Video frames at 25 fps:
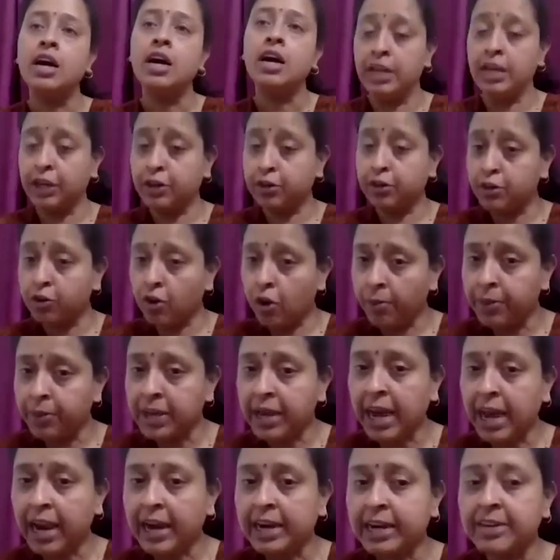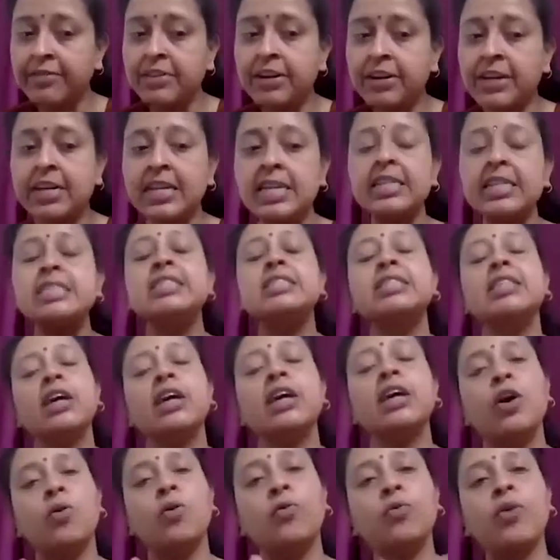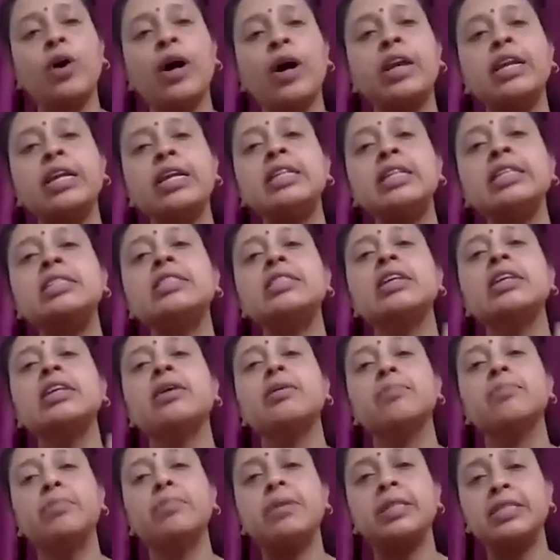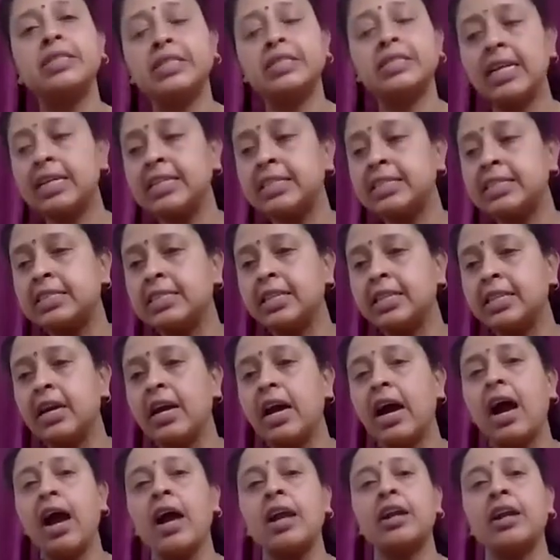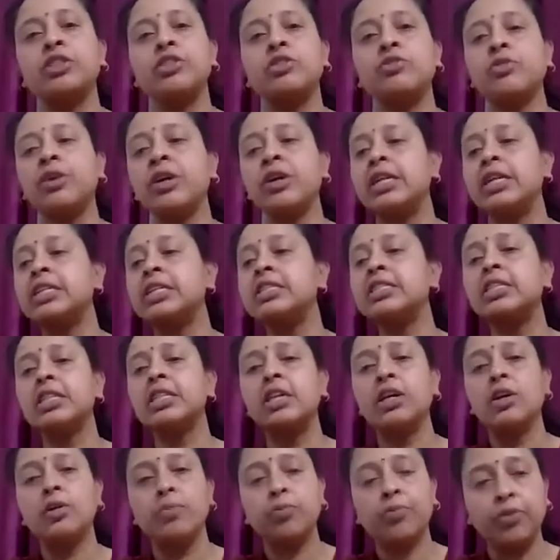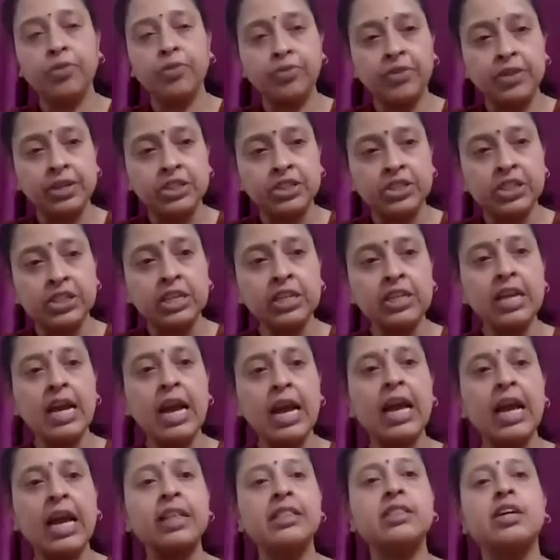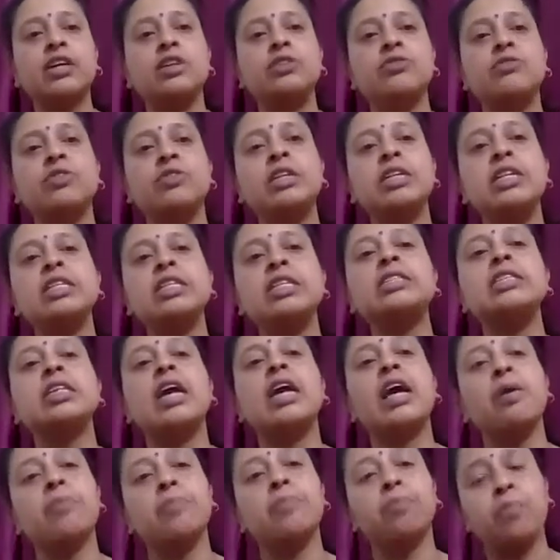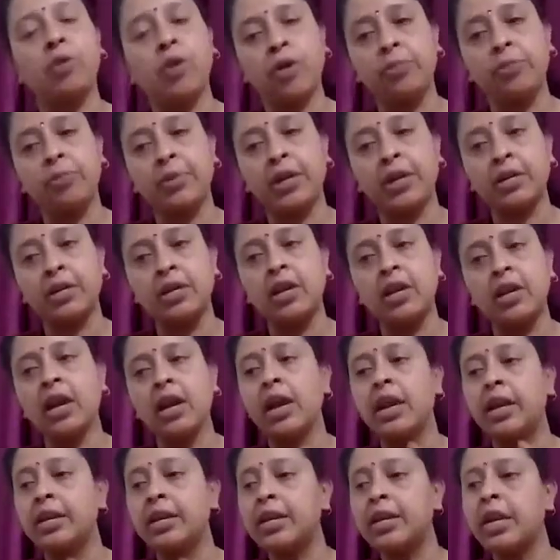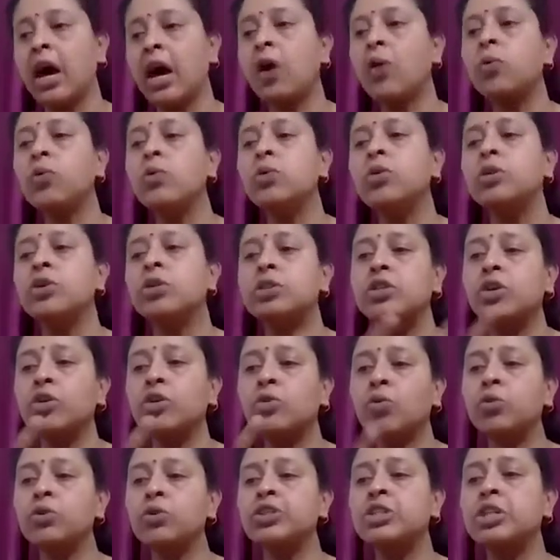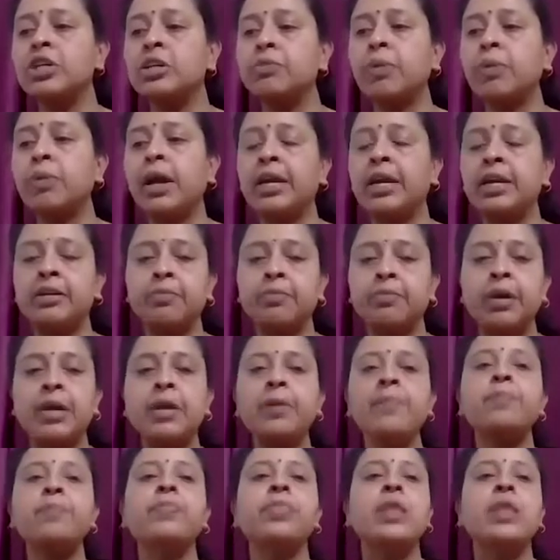economic activities, one is business, another one is profession, and third one is employment. Now the question might be,